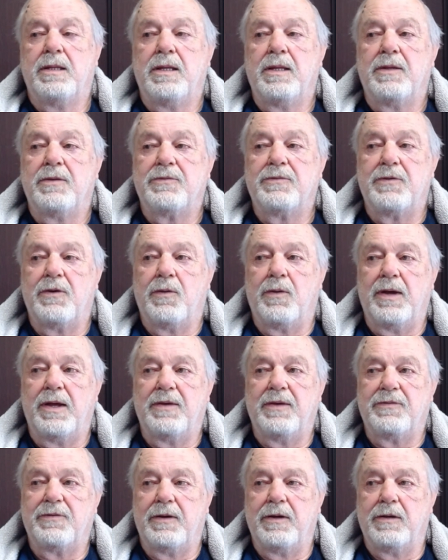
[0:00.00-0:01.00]
So as
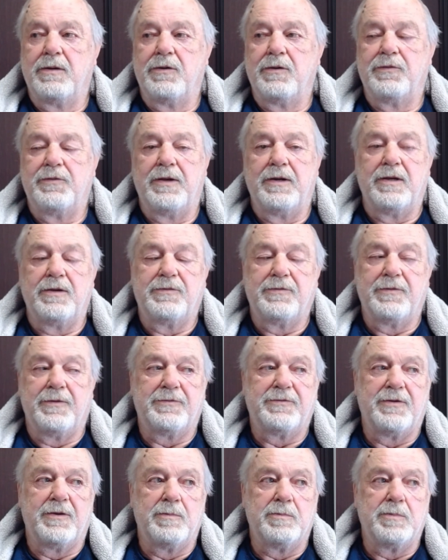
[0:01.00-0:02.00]
I understand, I saw
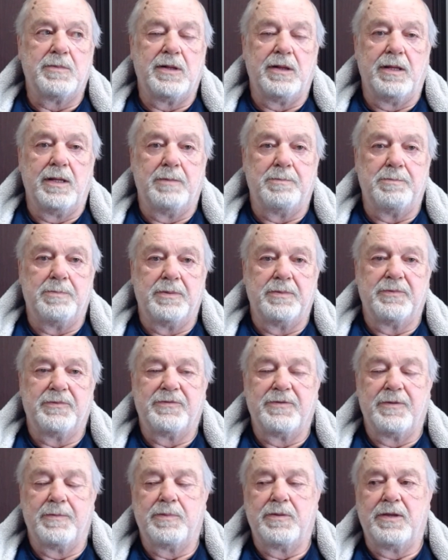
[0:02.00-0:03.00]
some clip
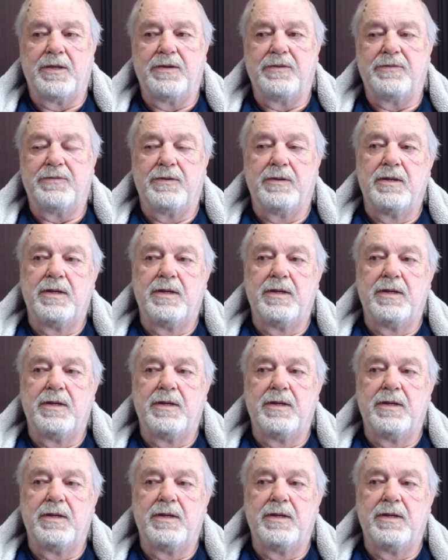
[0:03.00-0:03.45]
someplace.